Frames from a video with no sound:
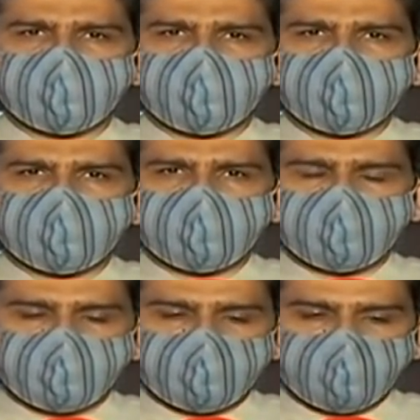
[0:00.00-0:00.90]

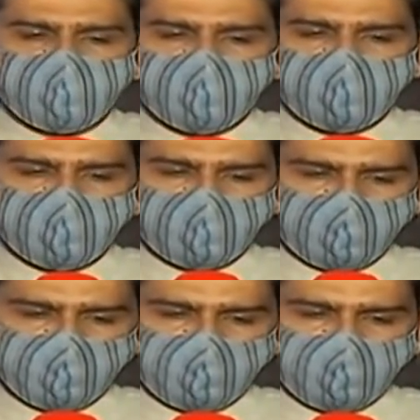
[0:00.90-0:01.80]

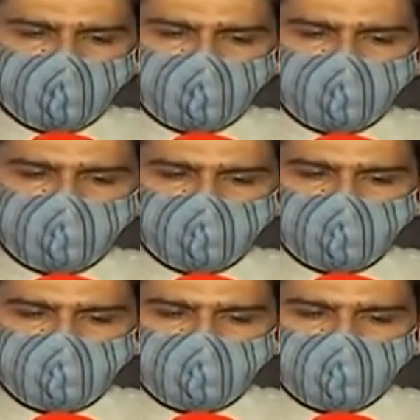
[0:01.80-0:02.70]

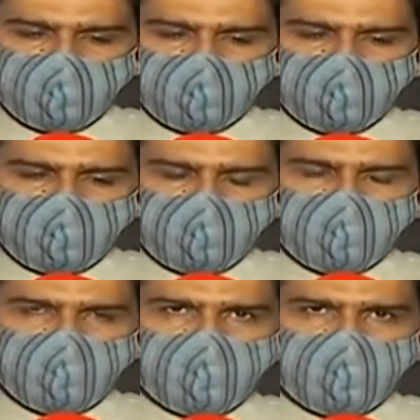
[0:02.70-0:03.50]
(silent)